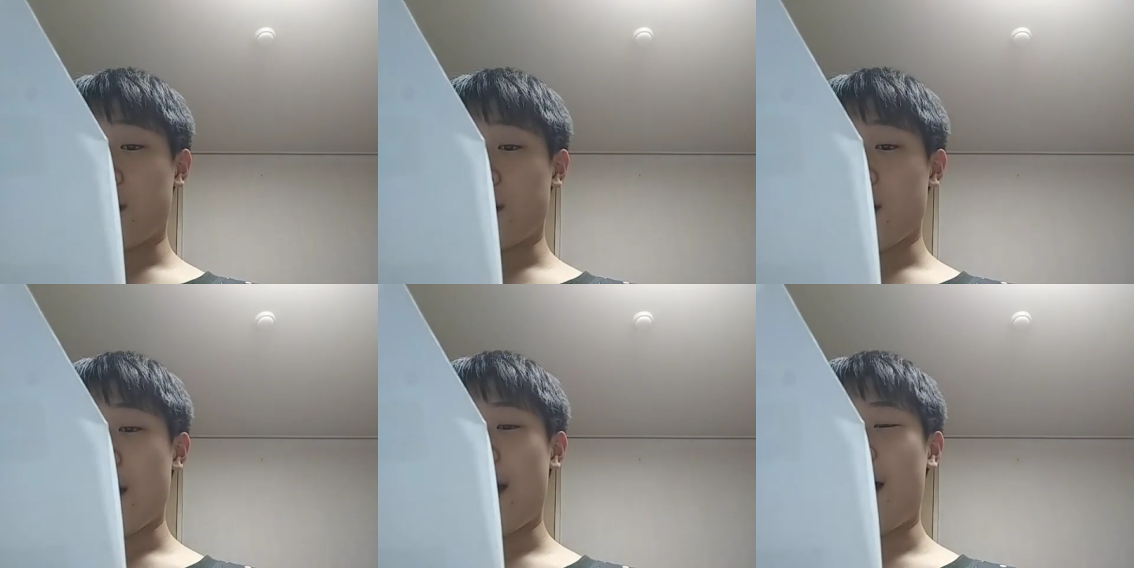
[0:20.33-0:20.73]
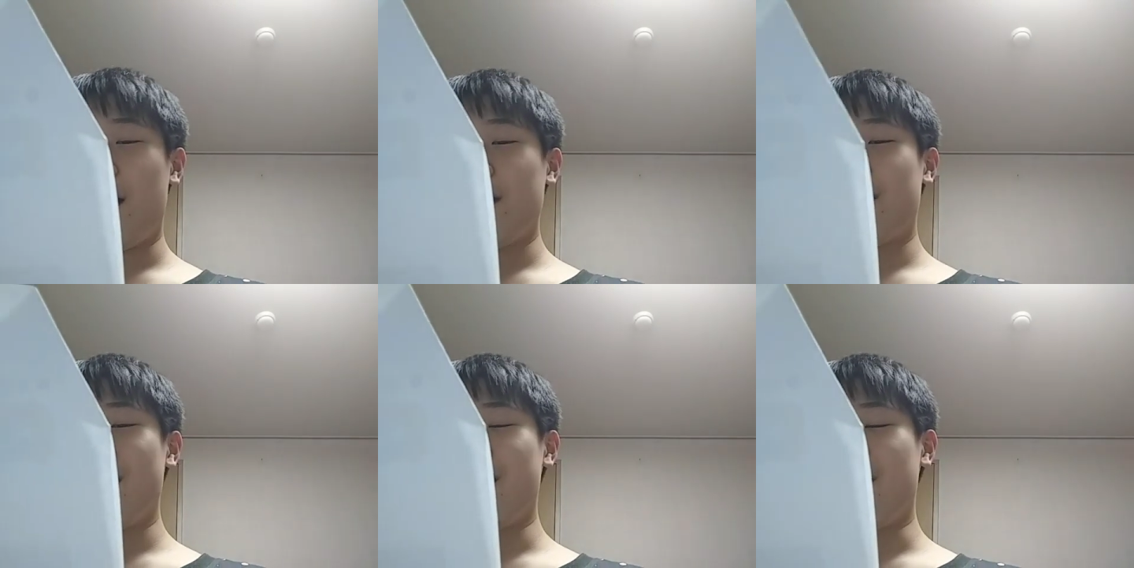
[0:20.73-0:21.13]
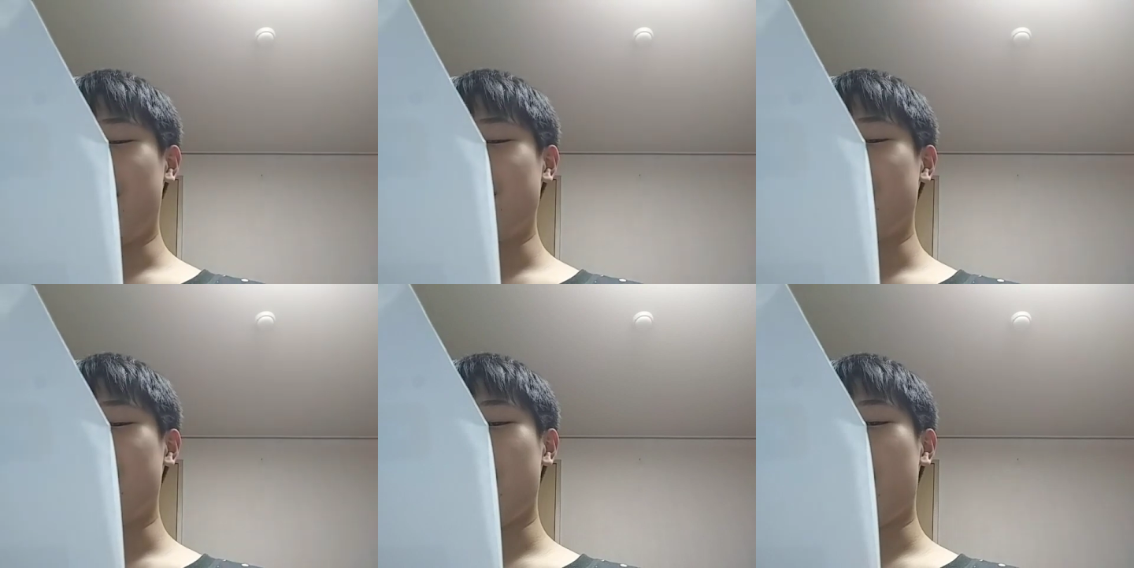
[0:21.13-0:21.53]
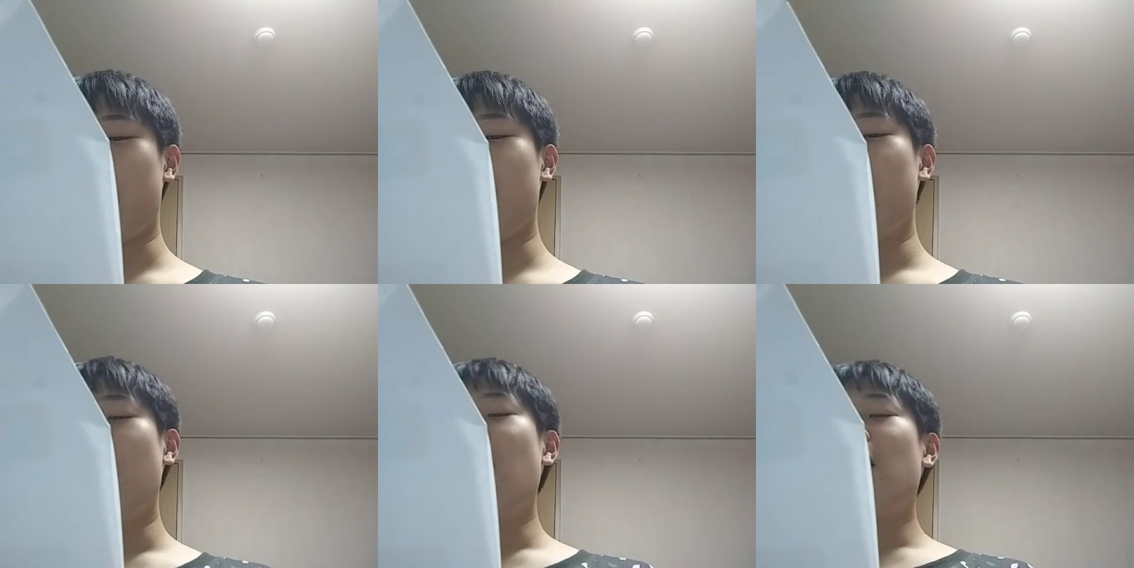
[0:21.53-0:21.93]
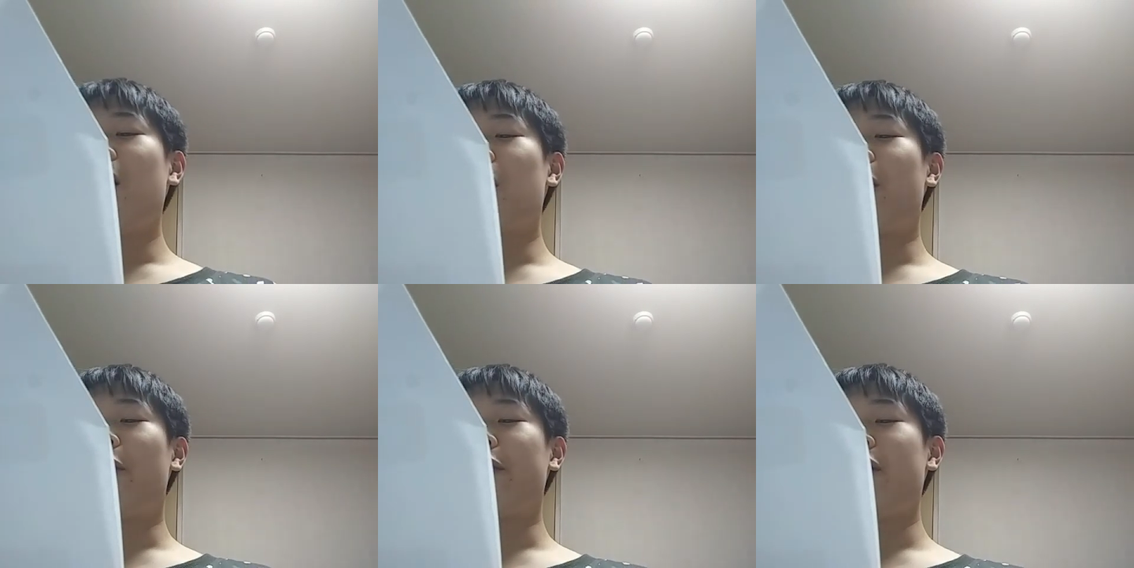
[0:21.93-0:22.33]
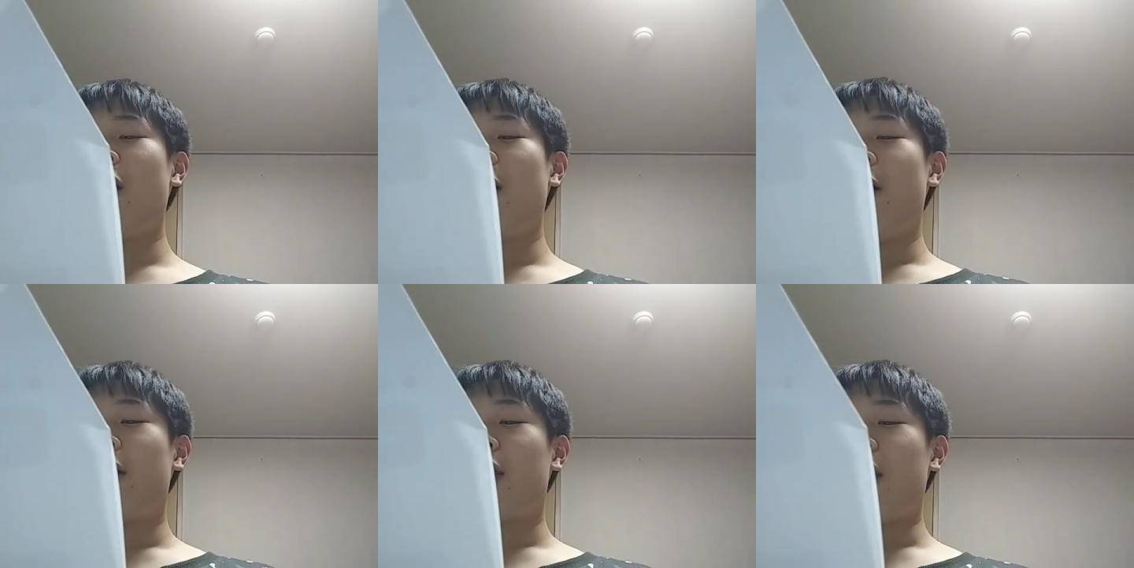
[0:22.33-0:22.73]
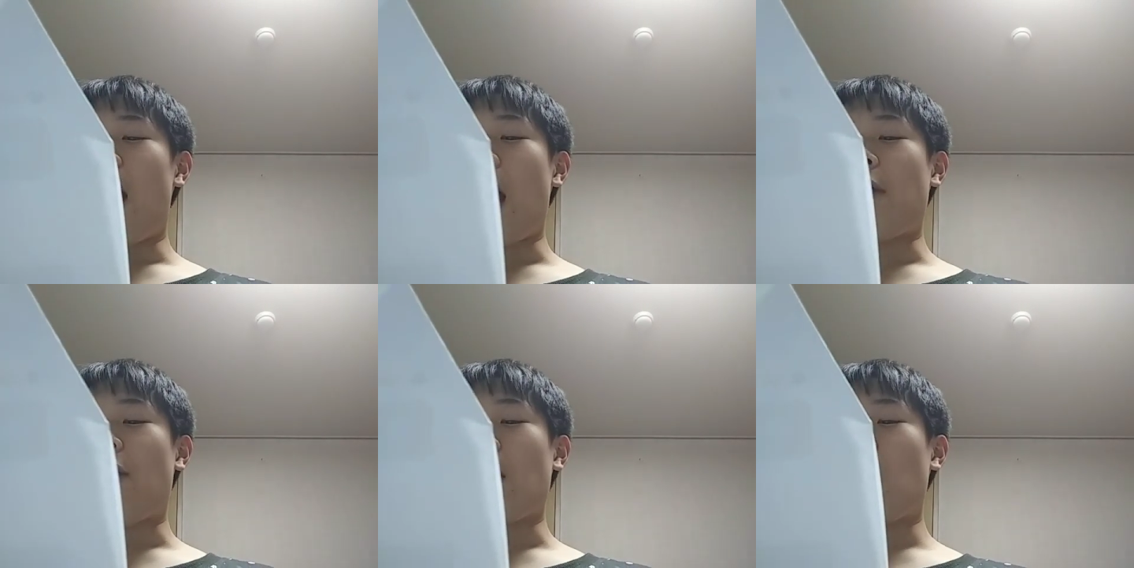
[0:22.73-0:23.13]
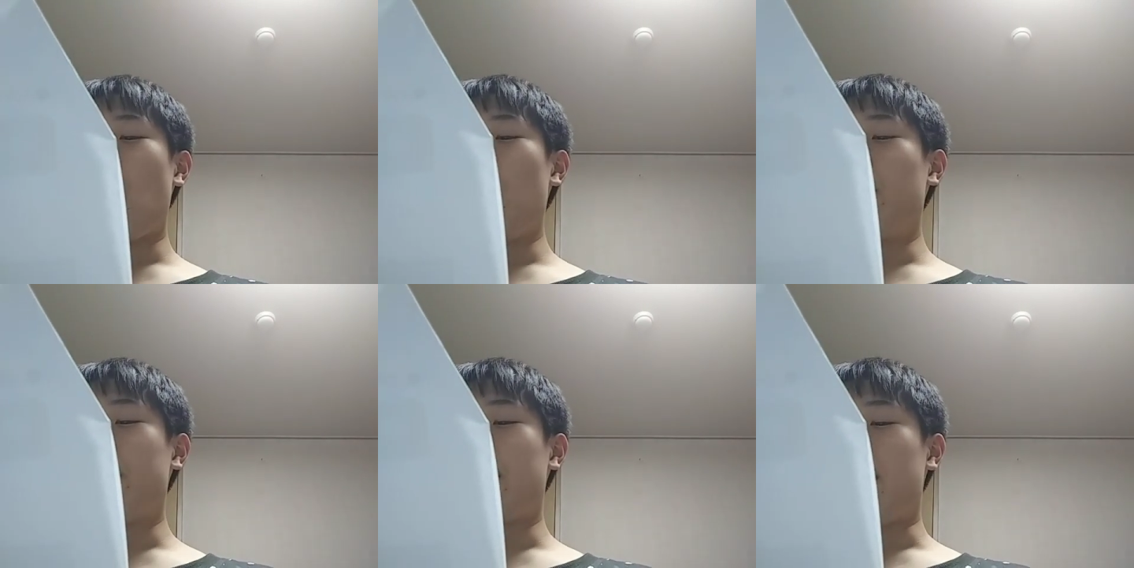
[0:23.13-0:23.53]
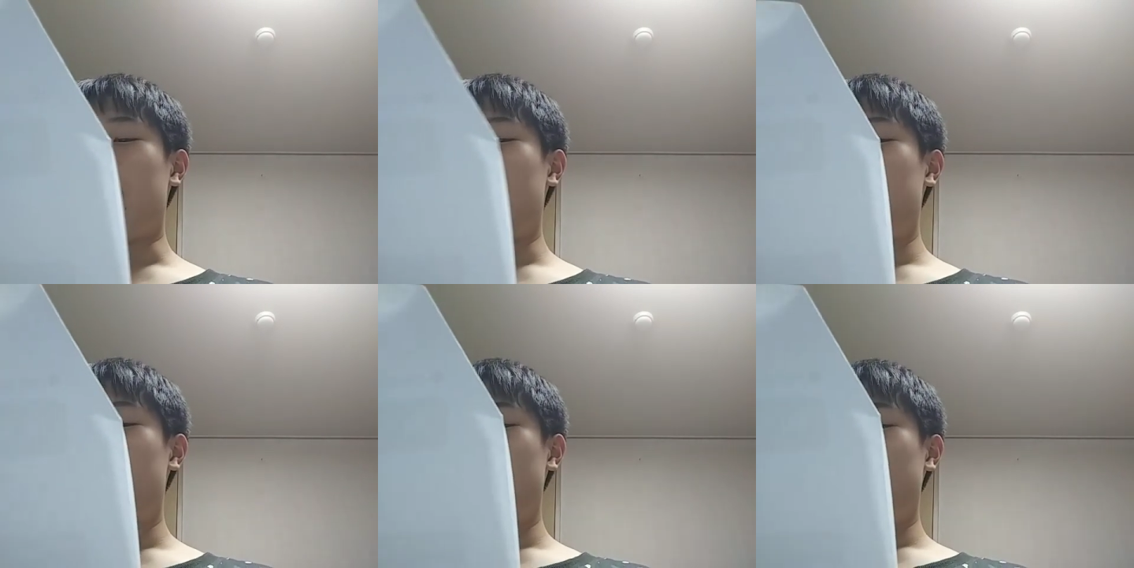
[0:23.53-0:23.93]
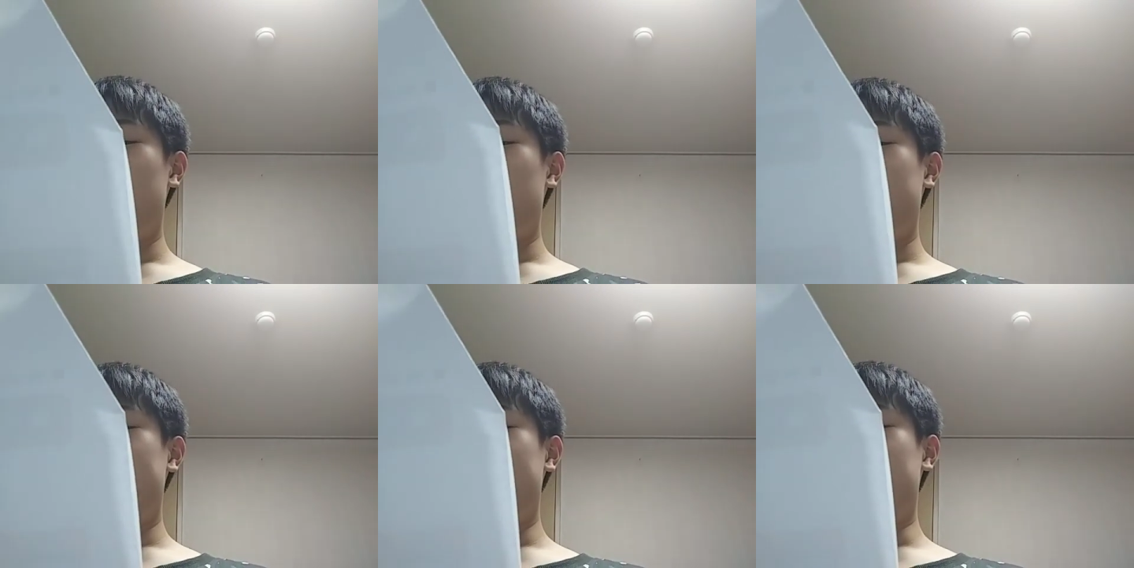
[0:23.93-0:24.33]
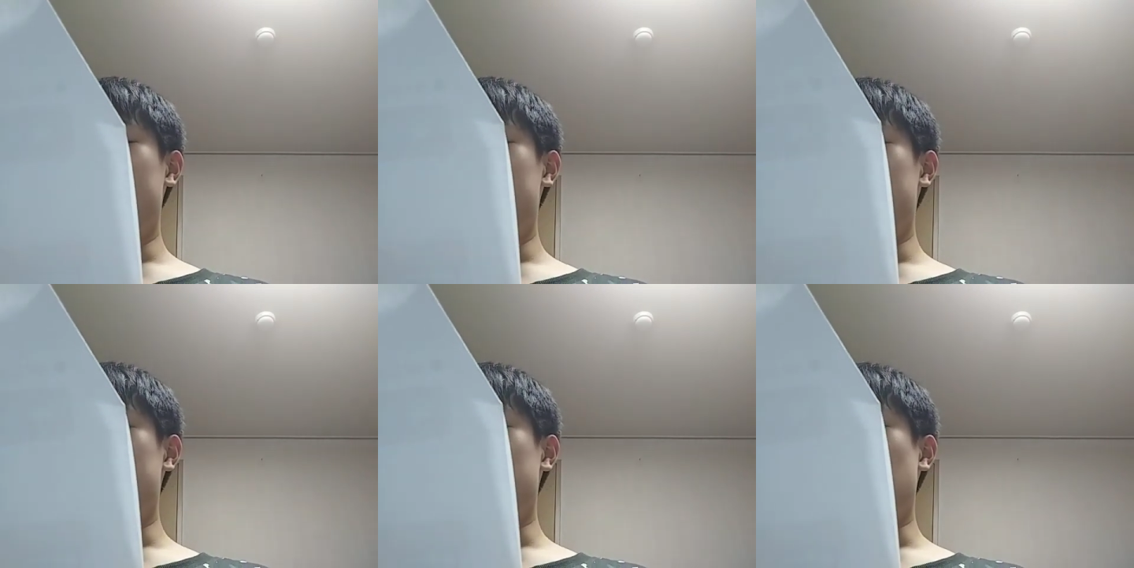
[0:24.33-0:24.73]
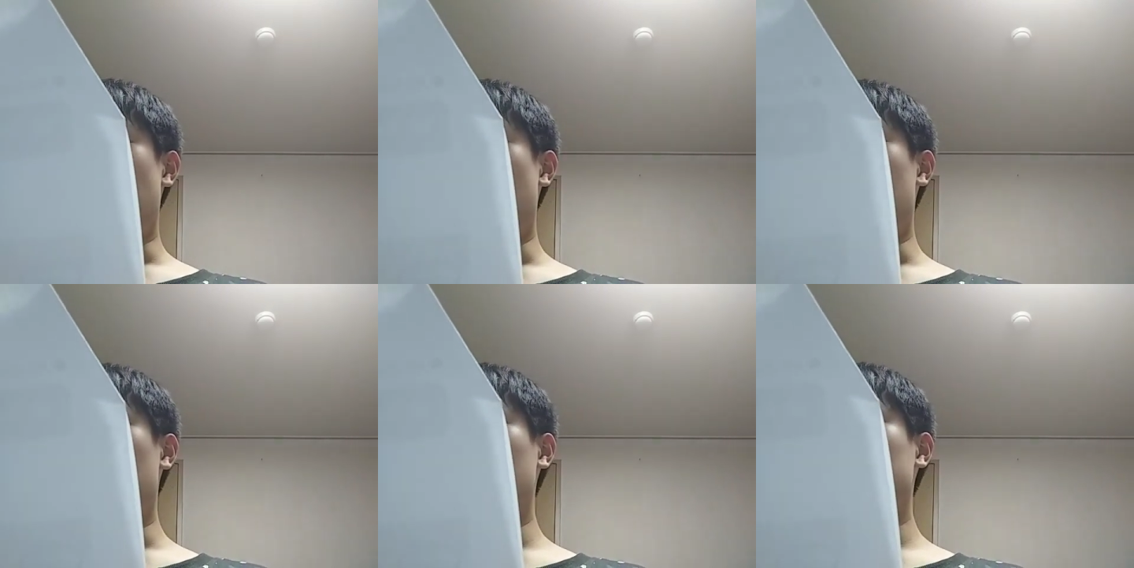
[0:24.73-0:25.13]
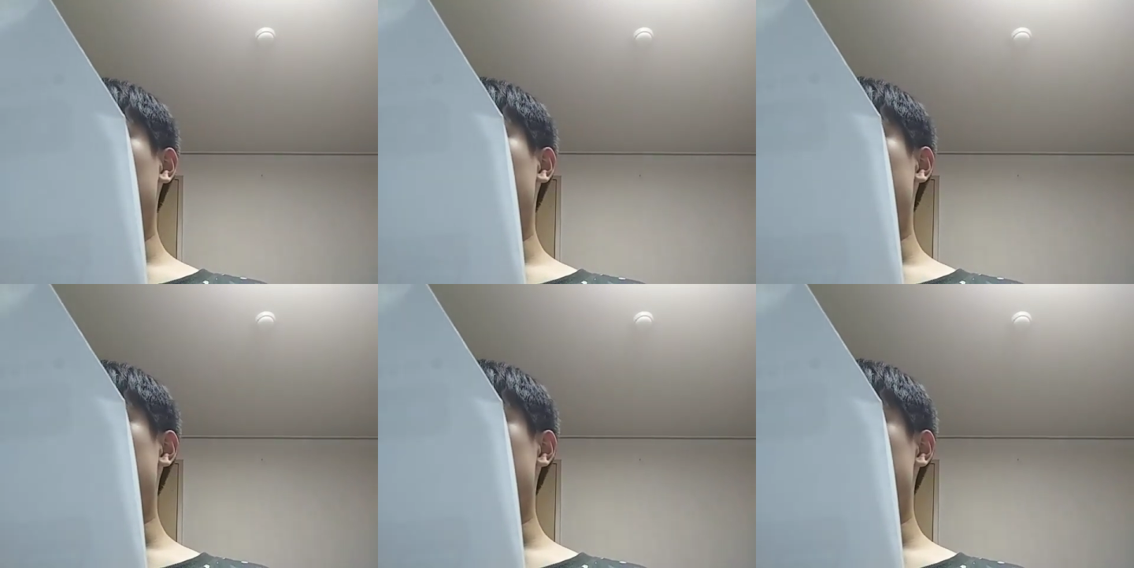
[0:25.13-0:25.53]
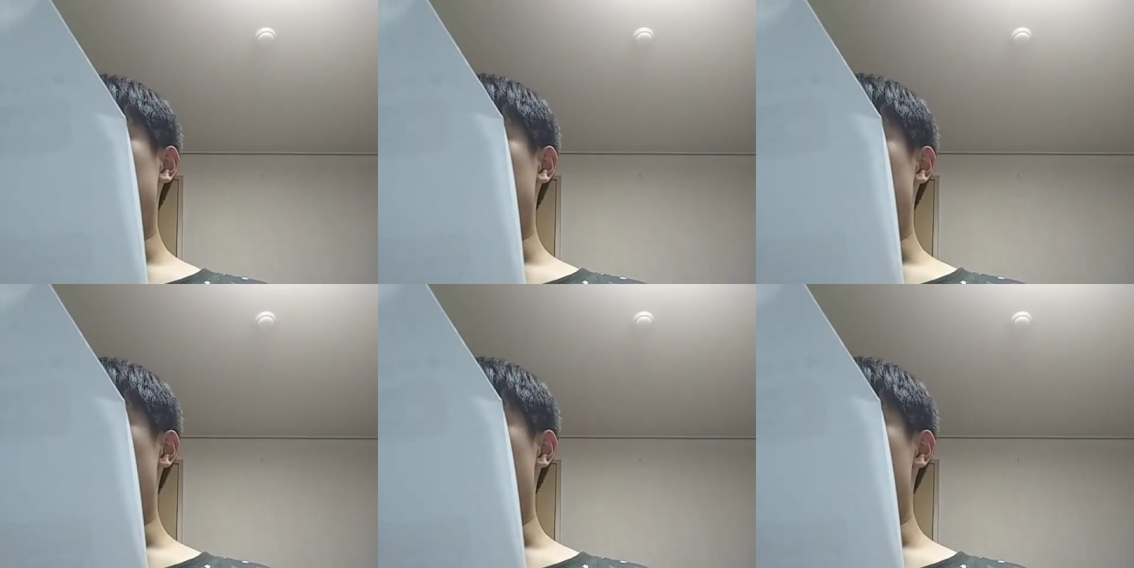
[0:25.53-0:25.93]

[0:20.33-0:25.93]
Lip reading: No face is visible, so there are no lips to read.